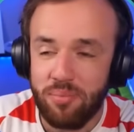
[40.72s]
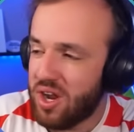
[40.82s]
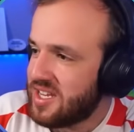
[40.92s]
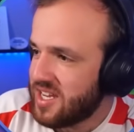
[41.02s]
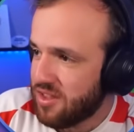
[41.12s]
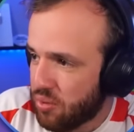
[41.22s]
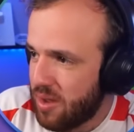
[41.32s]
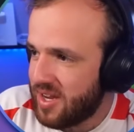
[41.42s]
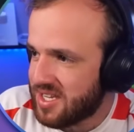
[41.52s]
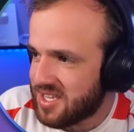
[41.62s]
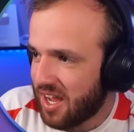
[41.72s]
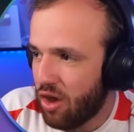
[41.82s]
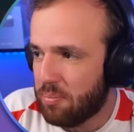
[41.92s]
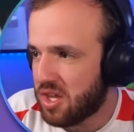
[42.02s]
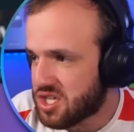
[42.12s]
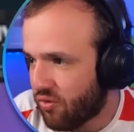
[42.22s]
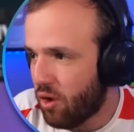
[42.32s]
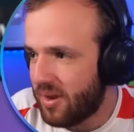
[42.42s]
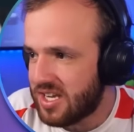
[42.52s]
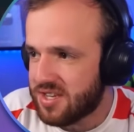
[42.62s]
Breezy, three minutes to go plus four
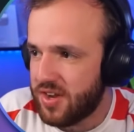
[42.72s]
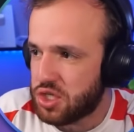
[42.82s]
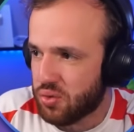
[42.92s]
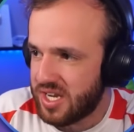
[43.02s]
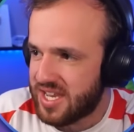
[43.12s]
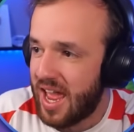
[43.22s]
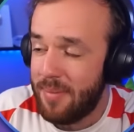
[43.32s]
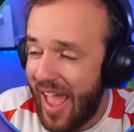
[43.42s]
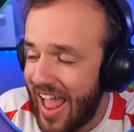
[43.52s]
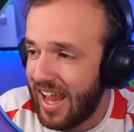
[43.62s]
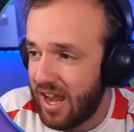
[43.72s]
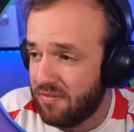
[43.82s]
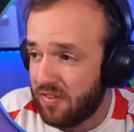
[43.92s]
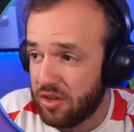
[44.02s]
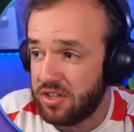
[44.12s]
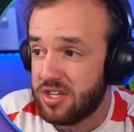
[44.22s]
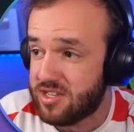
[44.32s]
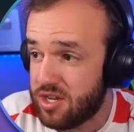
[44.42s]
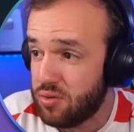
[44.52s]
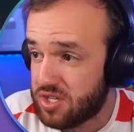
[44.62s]
minutes of injury time at Anfield and it's
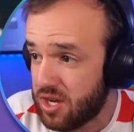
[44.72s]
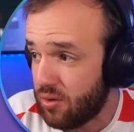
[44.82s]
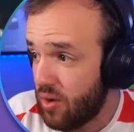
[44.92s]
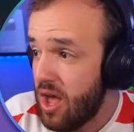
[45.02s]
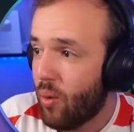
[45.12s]
2-2.